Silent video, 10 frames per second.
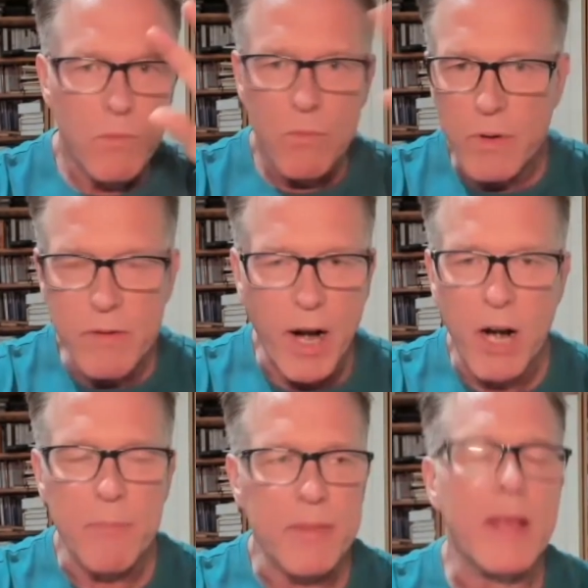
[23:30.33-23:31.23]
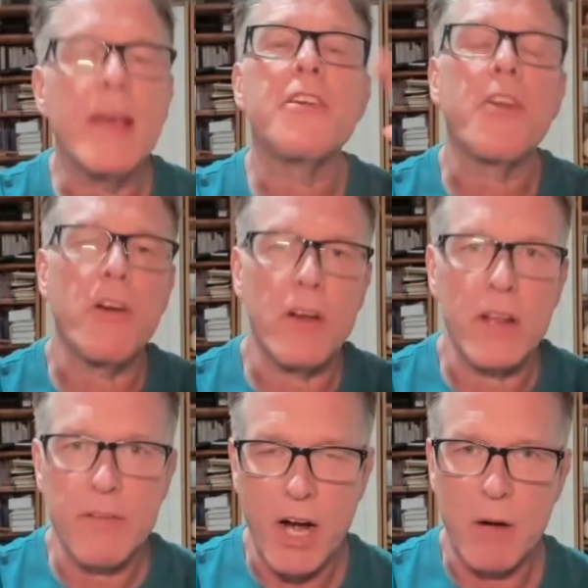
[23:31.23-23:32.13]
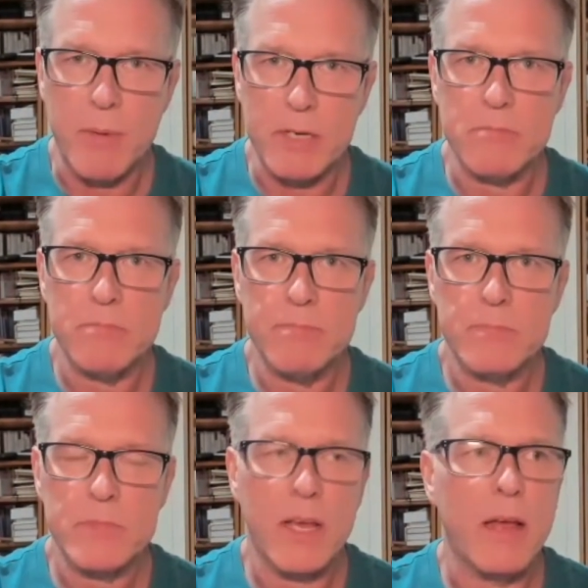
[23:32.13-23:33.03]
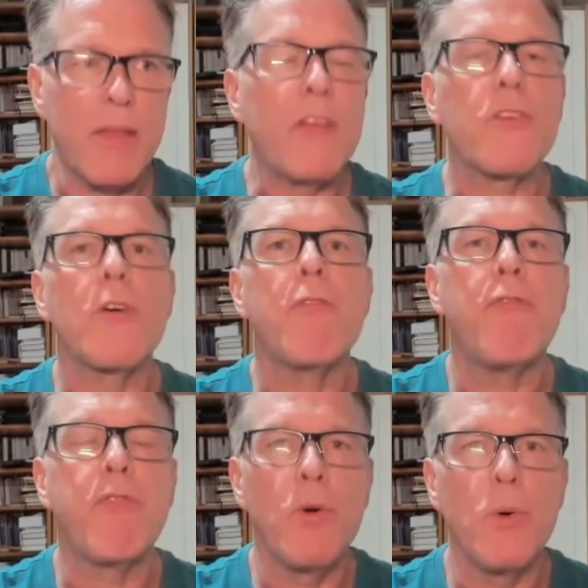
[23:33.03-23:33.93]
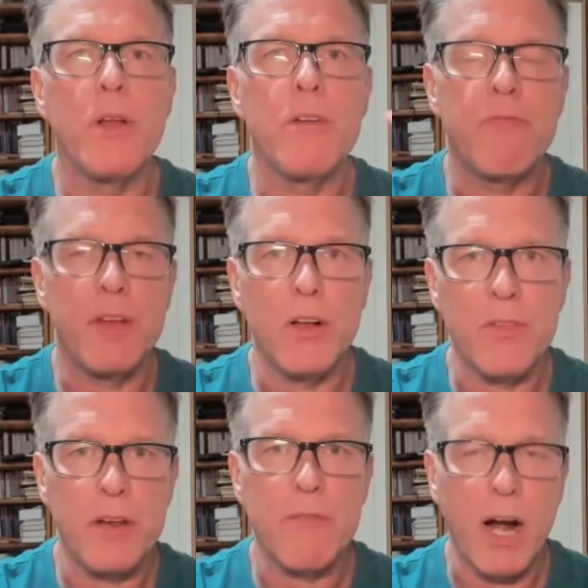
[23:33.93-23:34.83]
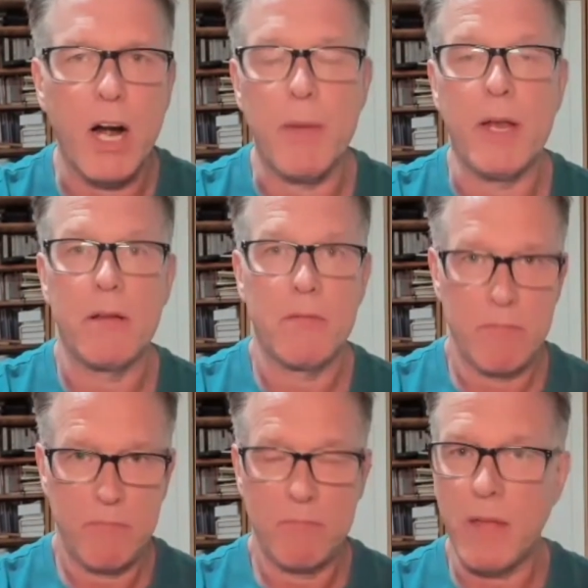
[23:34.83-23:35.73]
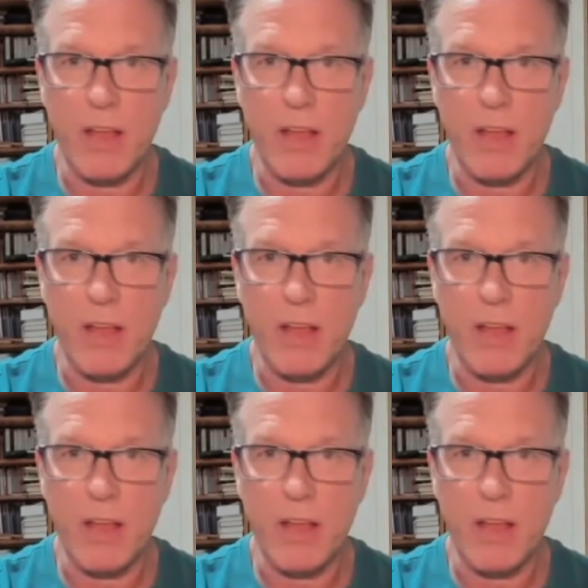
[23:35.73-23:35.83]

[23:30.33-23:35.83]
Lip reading: environment, the internal environment. Okay. And that's a fluid filled environment. That's